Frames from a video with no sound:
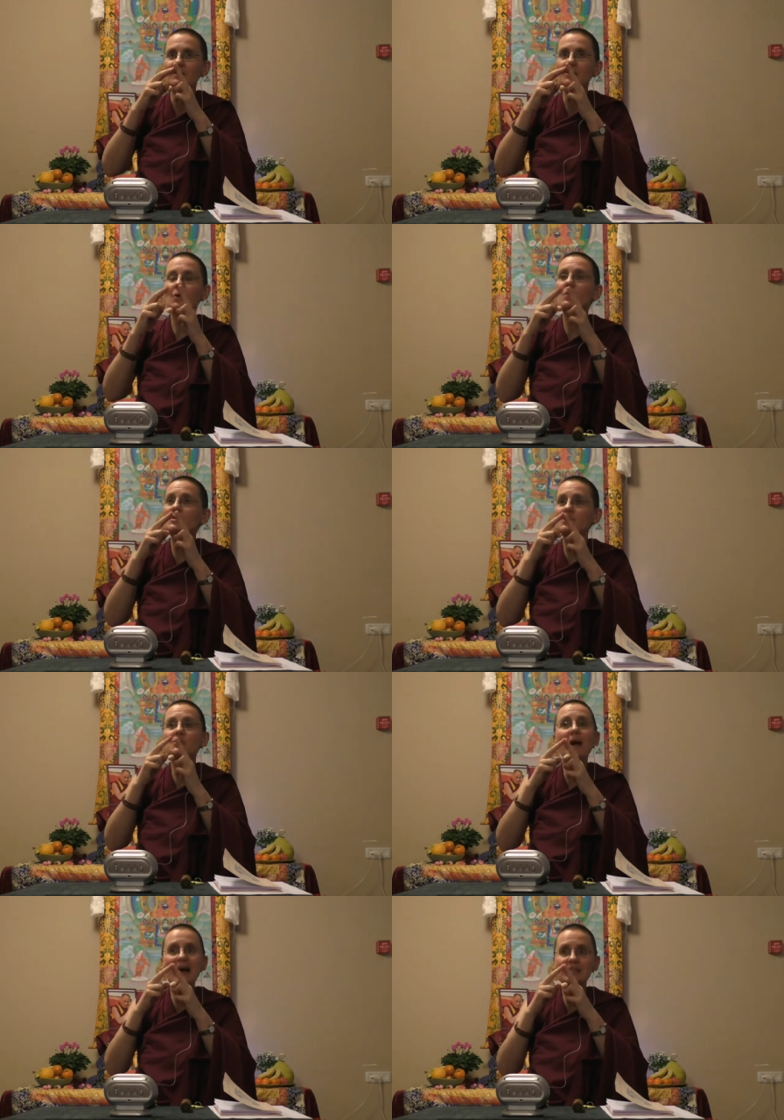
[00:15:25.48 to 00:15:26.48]
There are always
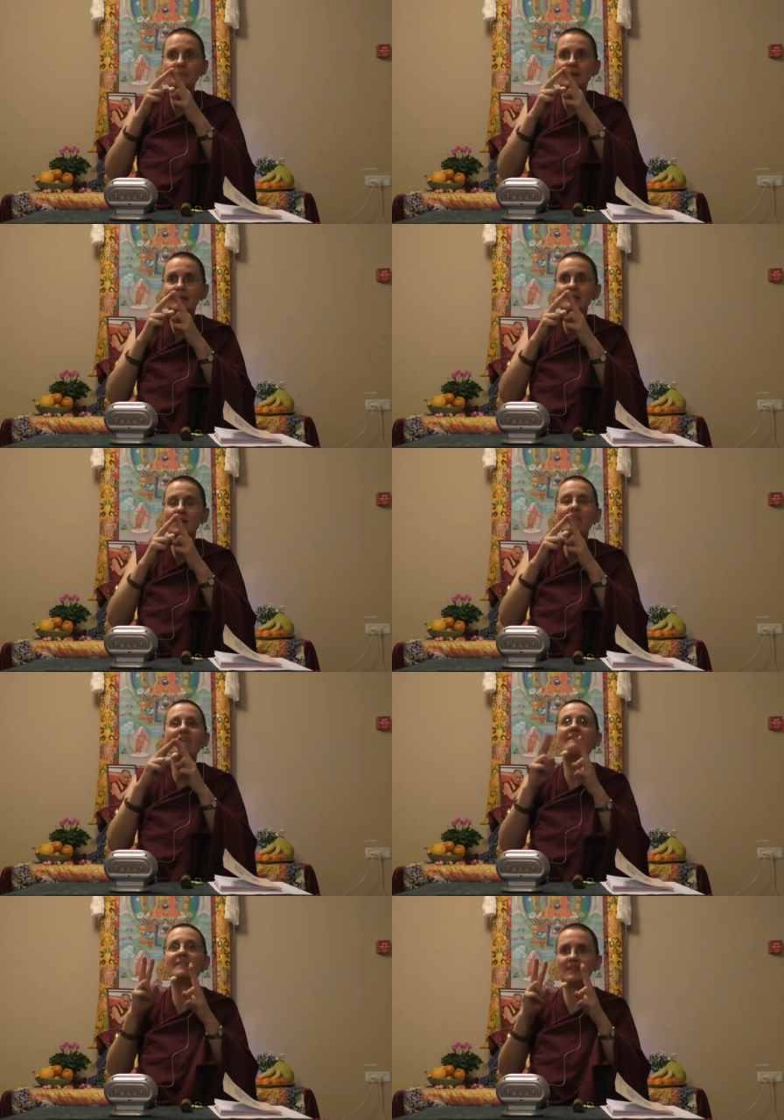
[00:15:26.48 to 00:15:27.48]
two aspects of
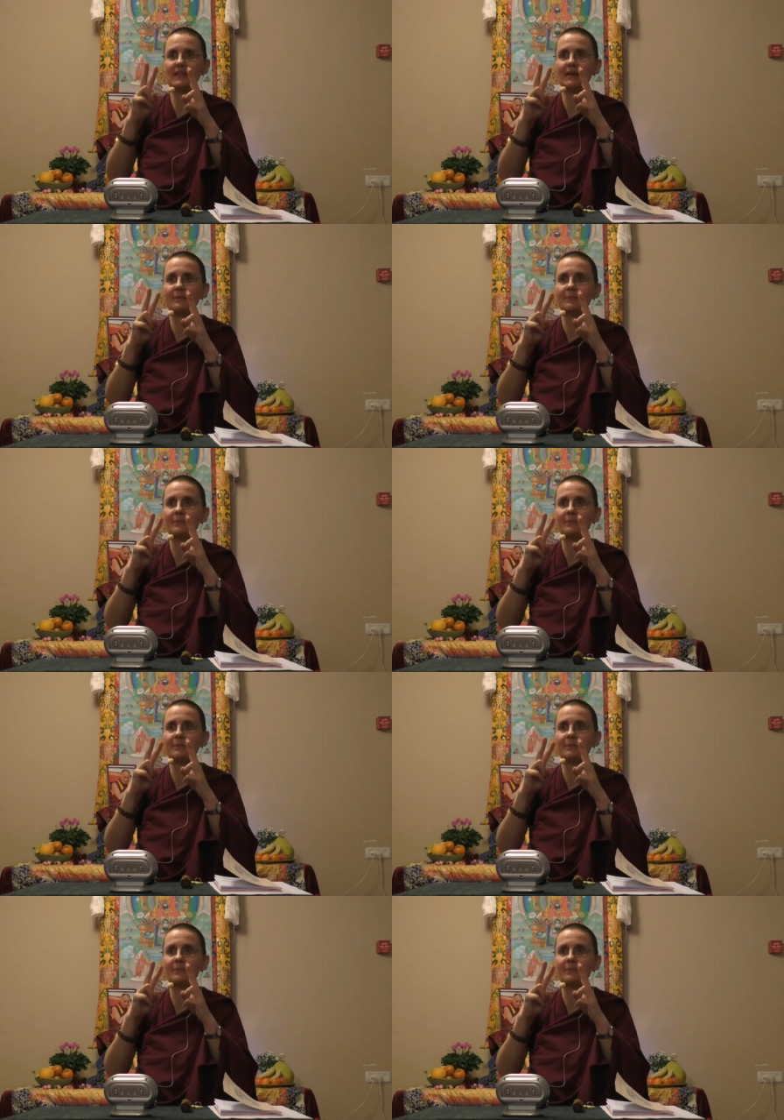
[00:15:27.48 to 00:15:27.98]
everything.